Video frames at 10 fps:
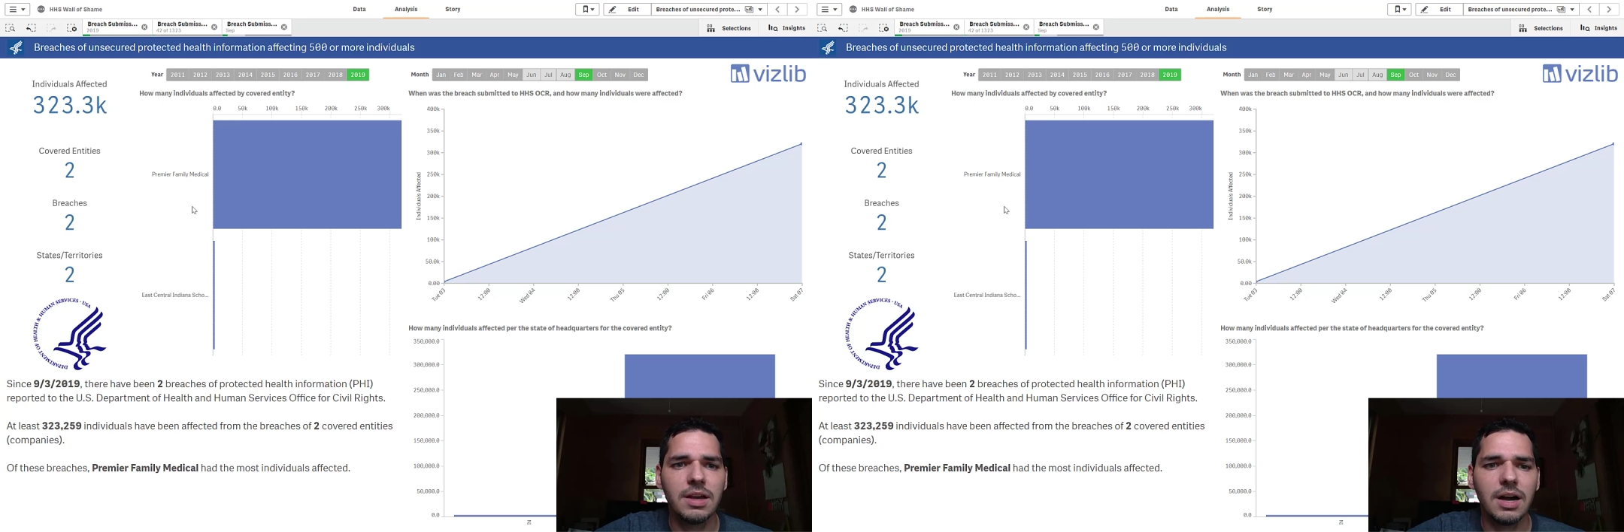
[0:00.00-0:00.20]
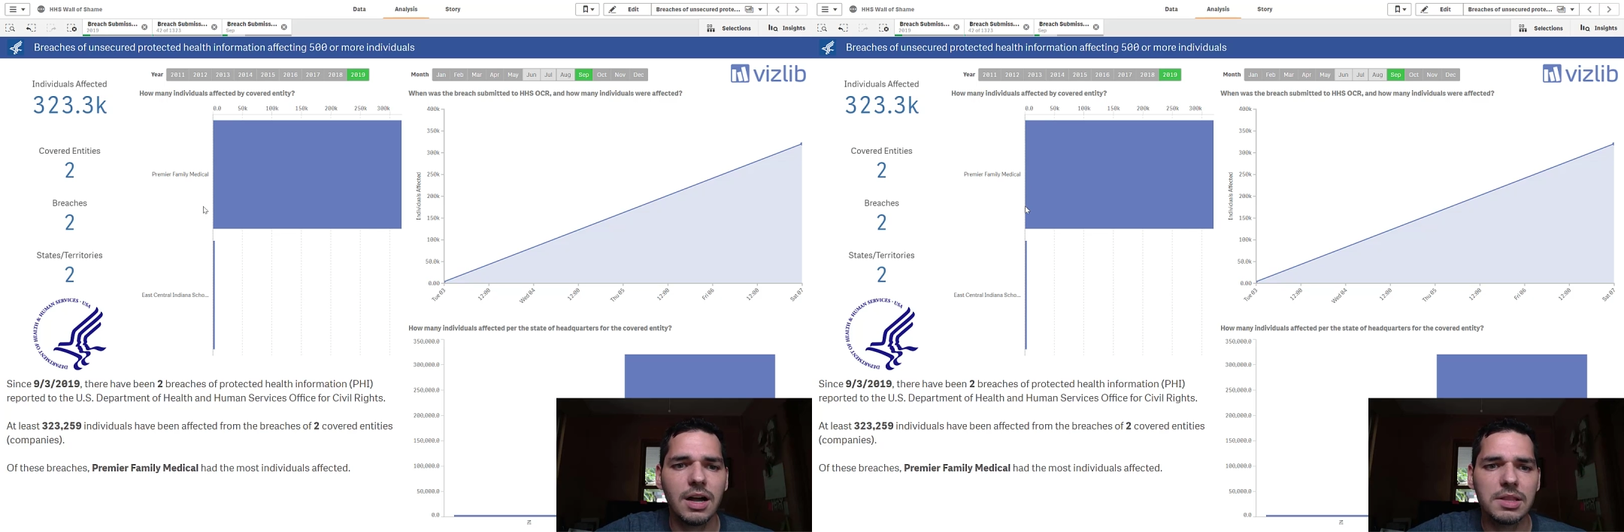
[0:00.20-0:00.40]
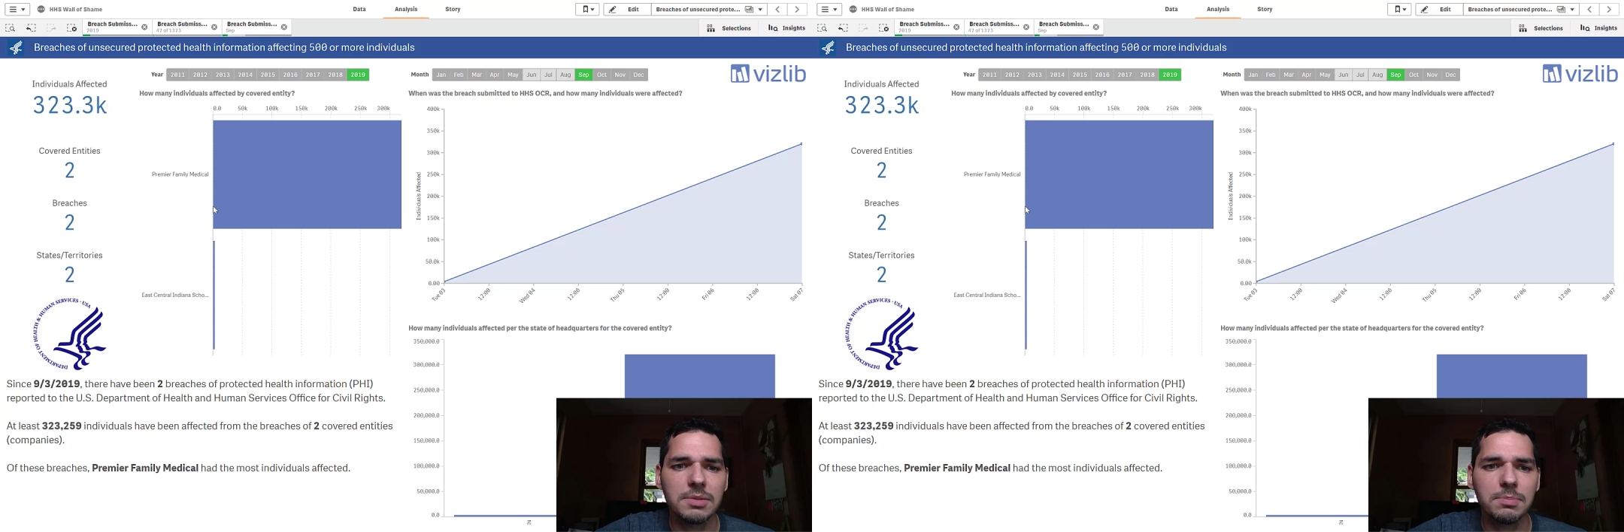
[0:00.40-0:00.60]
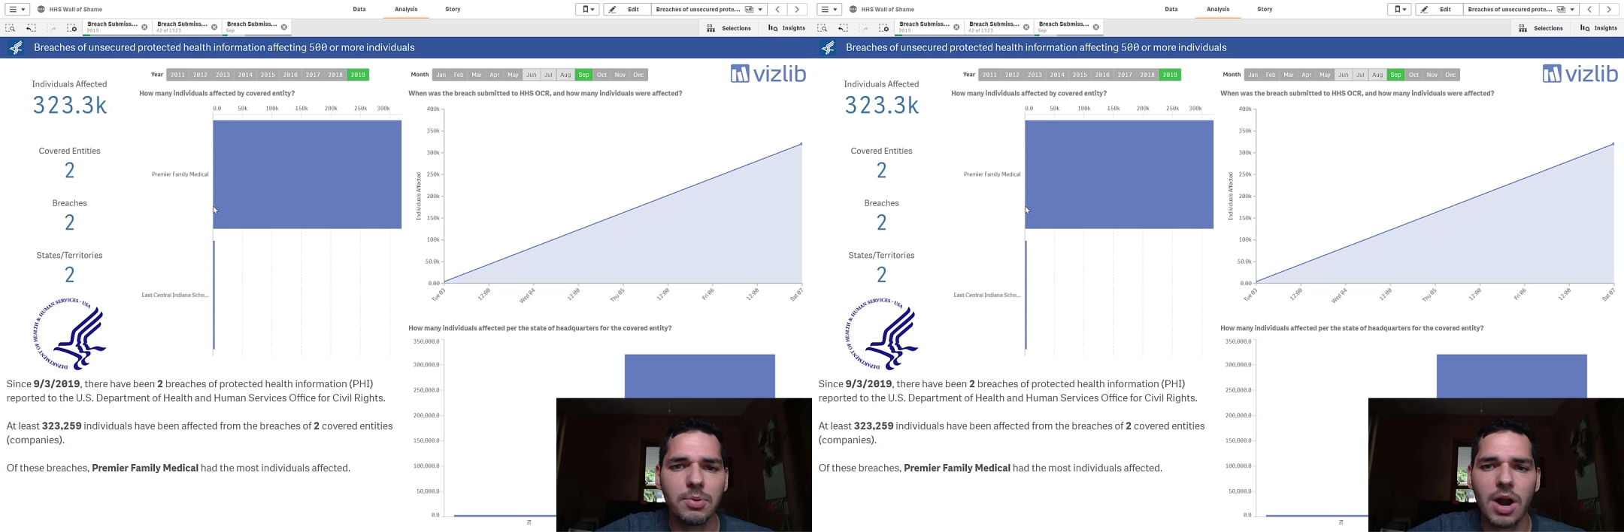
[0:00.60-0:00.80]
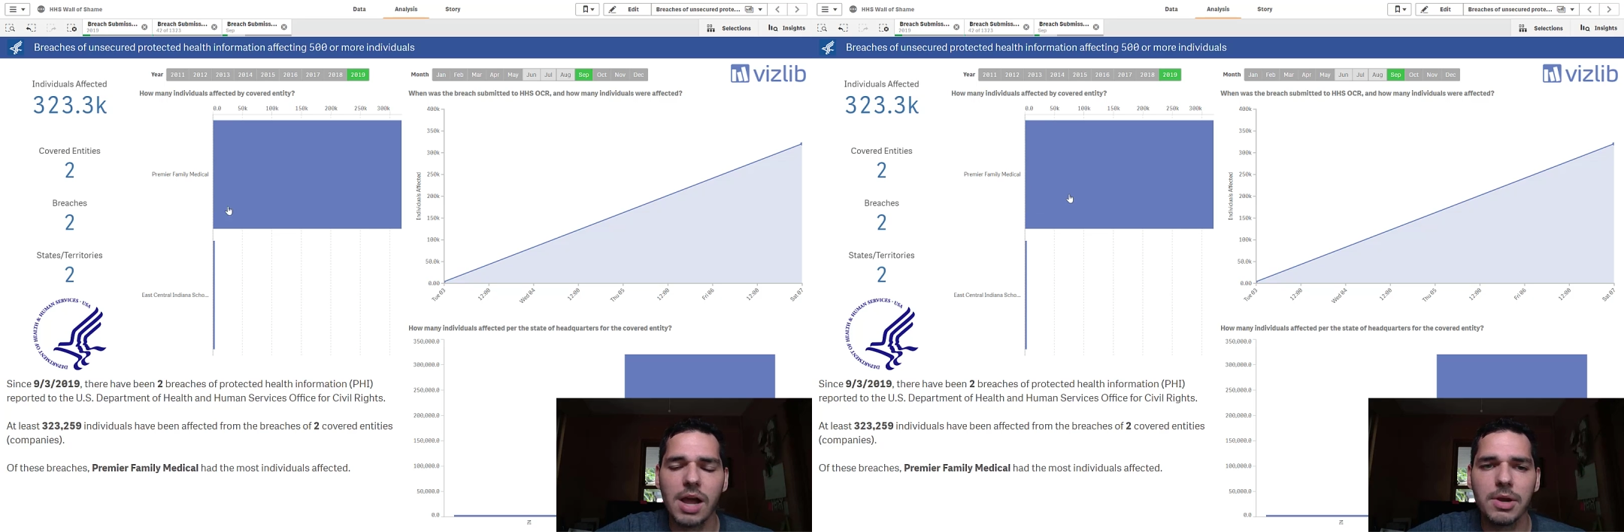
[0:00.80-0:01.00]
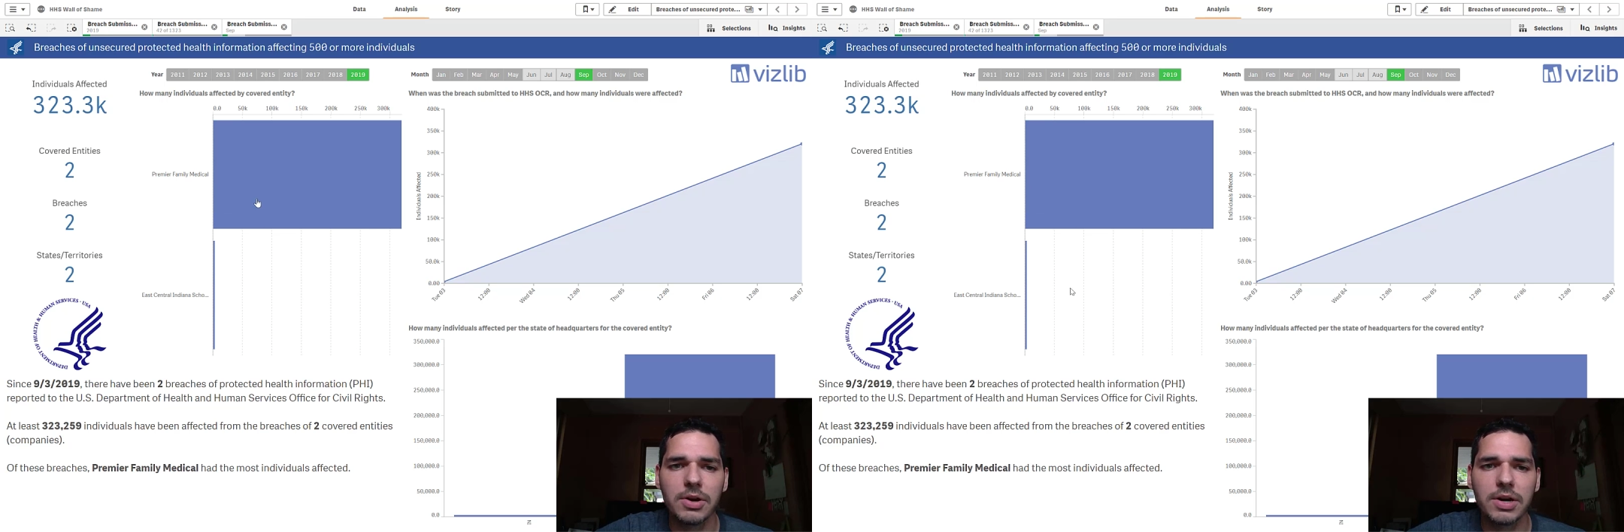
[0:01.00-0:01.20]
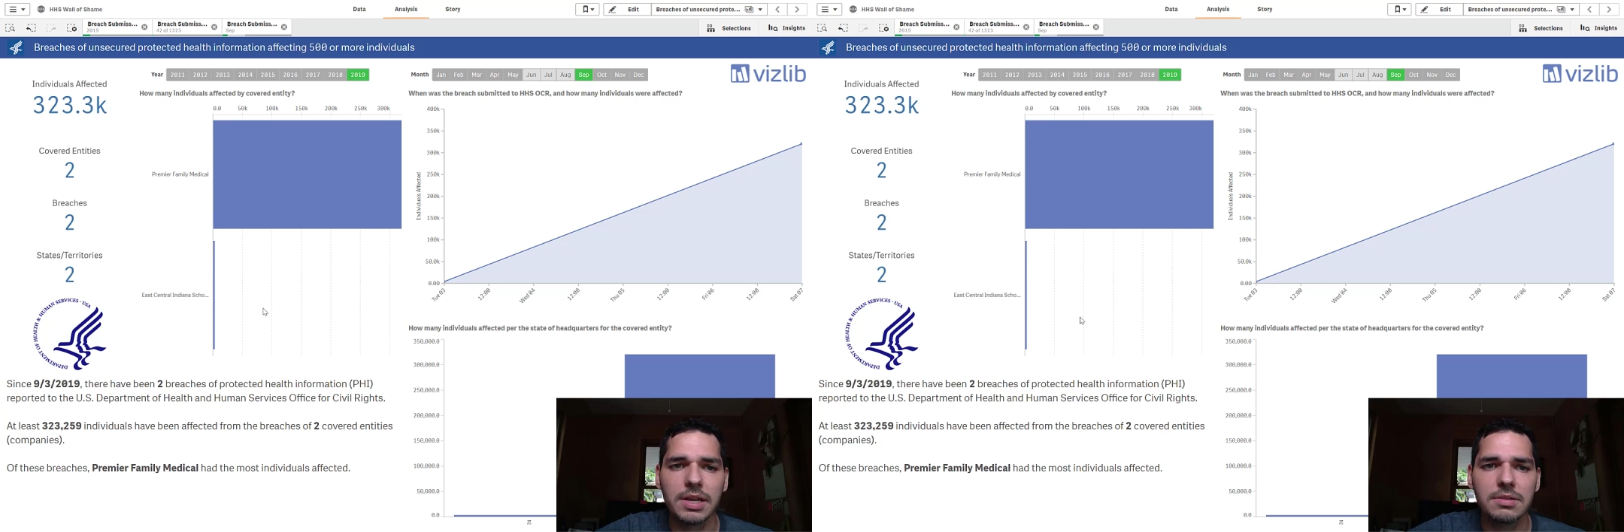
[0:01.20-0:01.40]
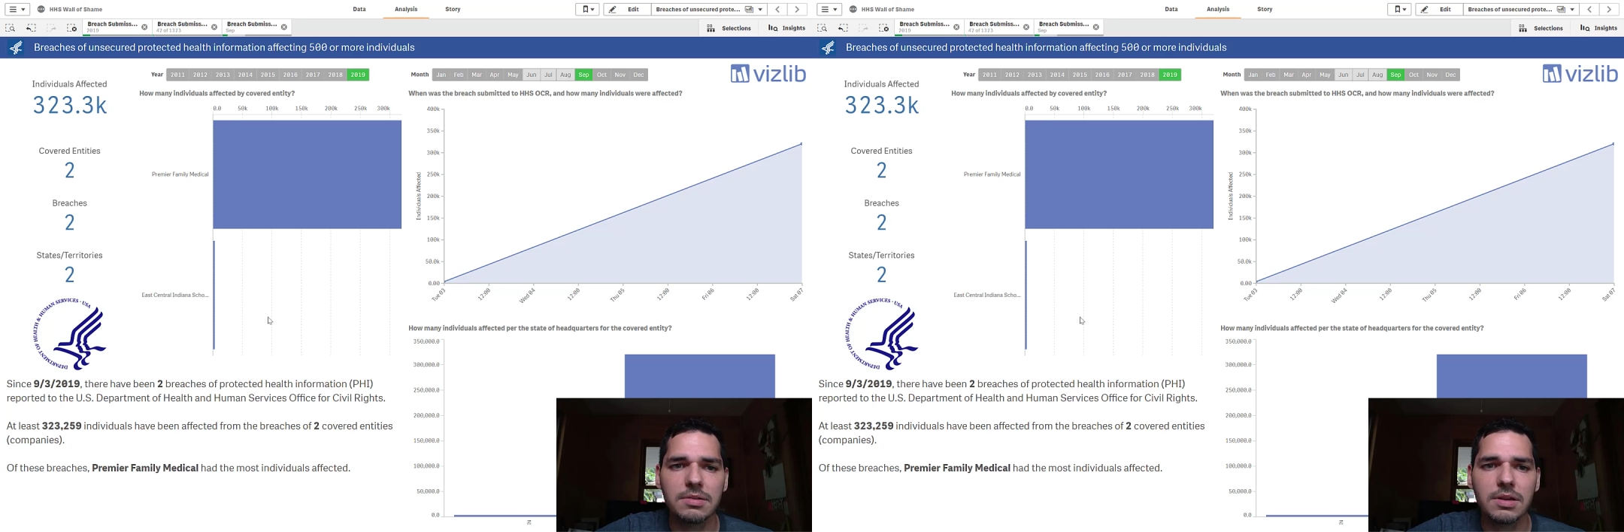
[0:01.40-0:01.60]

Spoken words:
The primary